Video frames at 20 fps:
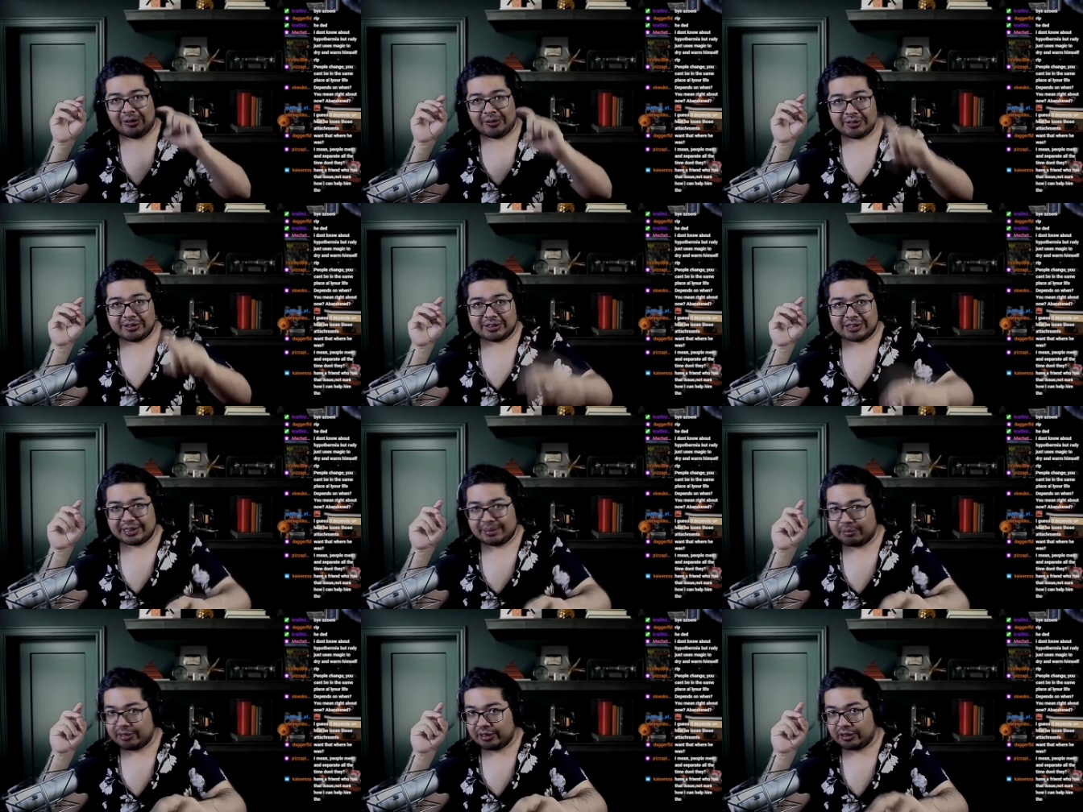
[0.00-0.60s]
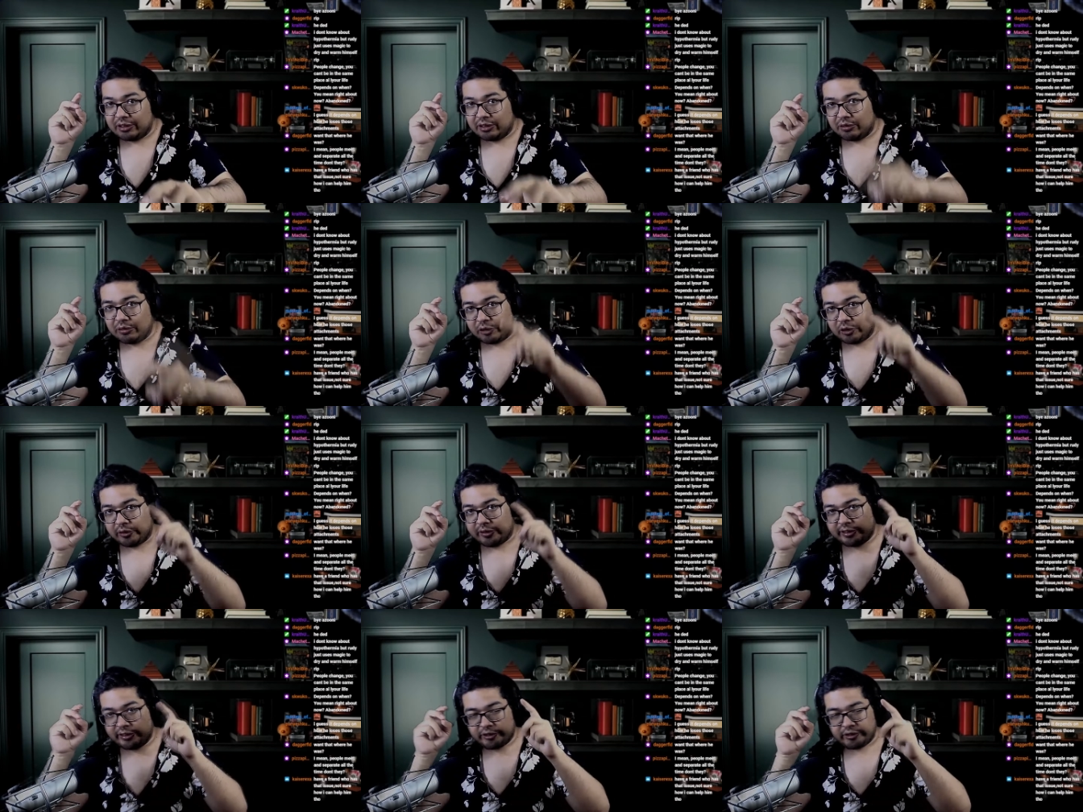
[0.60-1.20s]
all the times that you've
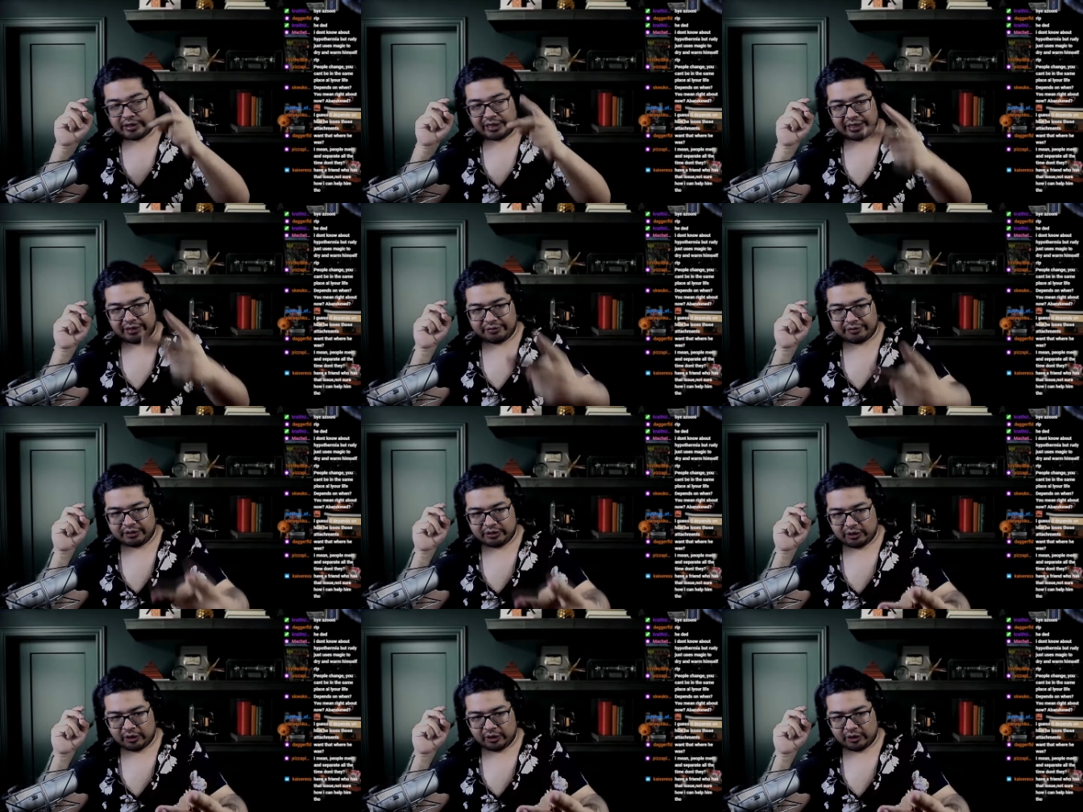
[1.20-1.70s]
grown in your life,